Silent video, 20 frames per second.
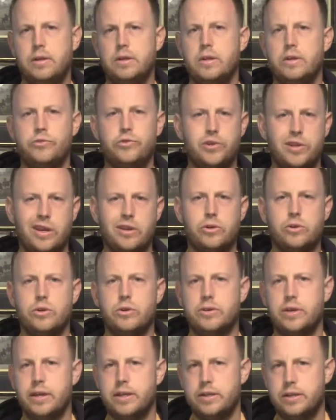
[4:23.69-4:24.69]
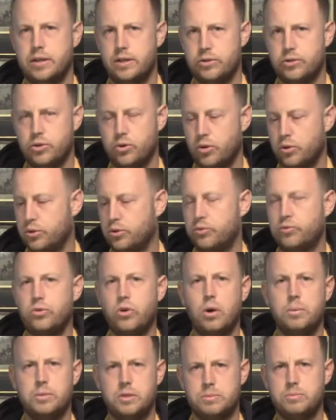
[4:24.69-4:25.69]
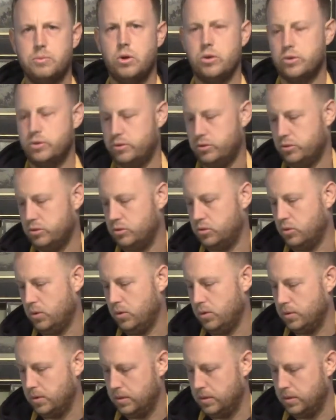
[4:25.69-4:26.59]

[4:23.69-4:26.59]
if you cannot locate it at your local farmer's market or store.